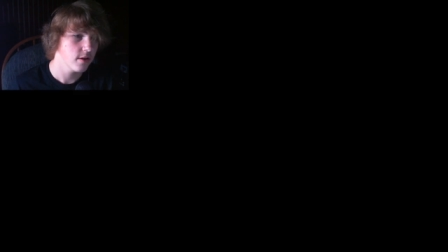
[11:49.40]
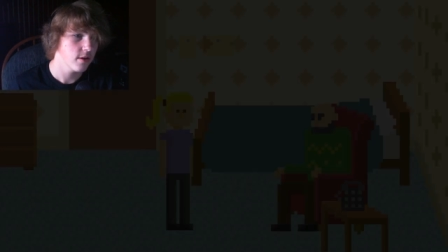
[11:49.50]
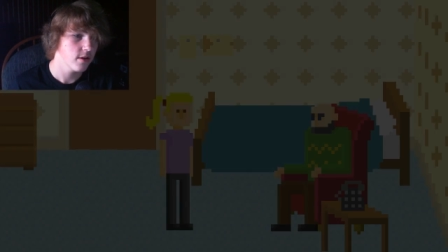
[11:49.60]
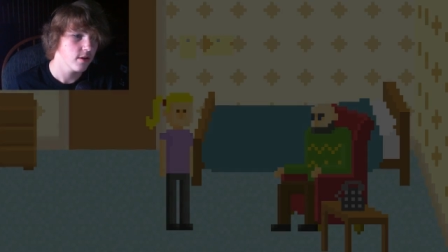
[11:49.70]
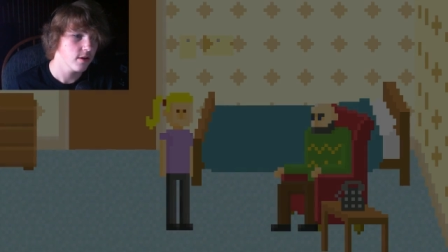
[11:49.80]

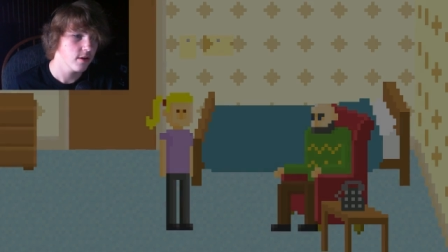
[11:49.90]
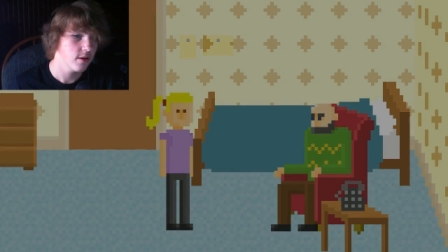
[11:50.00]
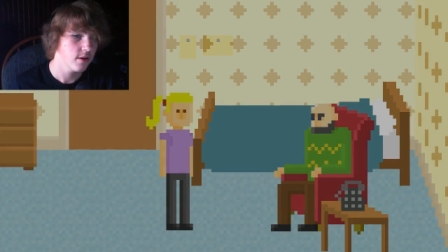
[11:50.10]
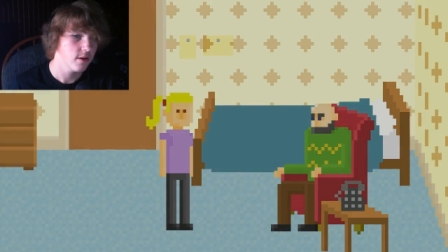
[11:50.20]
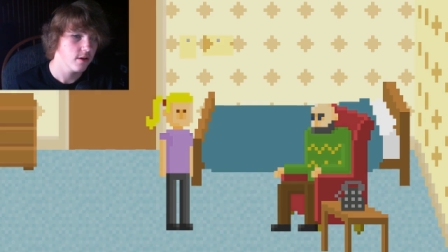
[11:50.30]

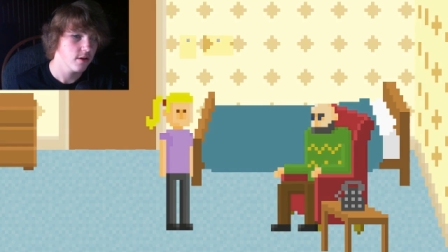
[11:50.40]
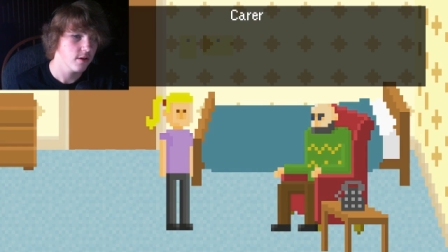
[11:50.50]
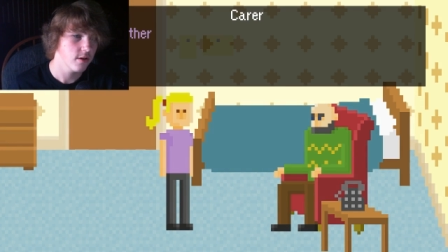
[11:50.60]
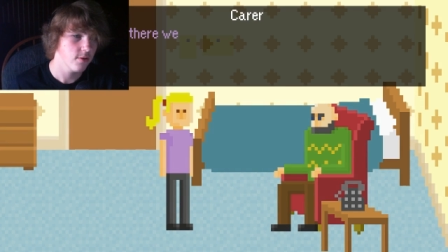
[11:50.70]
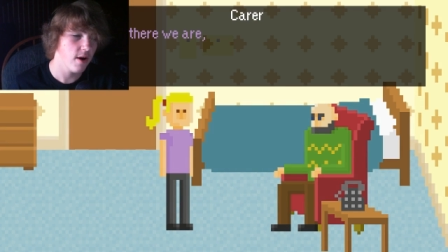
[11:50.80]

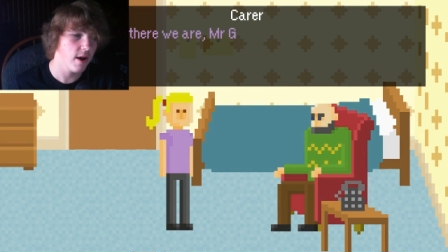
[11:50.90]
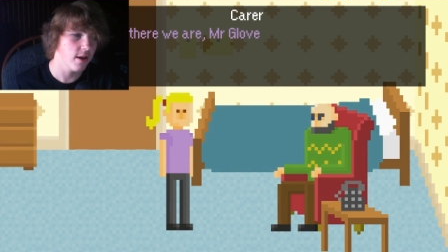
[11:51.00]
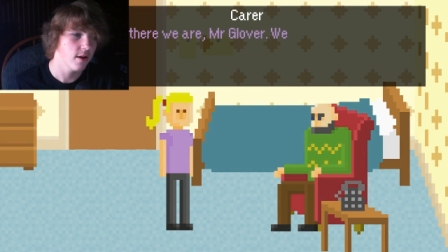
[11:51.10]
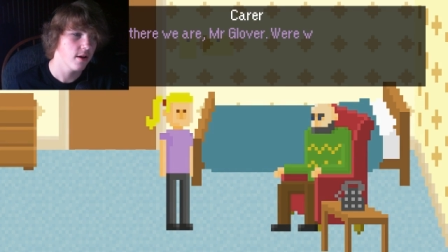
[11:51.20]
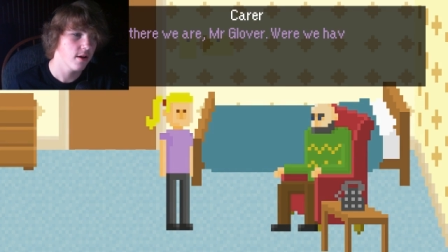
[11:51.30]
What?